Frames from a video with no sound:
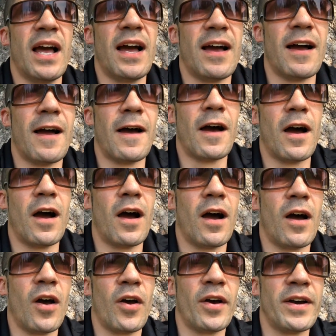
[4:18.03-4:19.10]

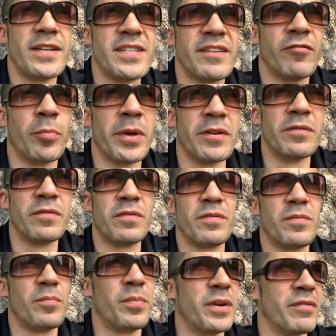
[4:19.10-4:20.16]
I had to have a bit
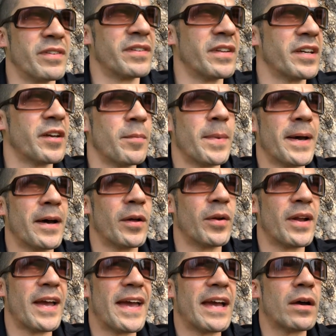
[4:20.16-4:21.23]
of a think about
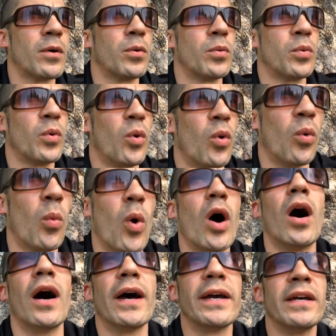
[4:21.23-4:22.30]
how or
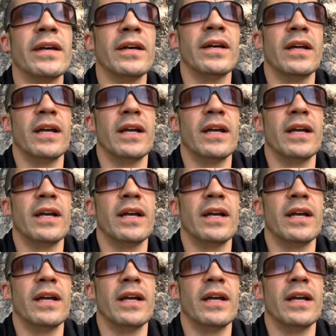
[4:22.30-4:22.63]
why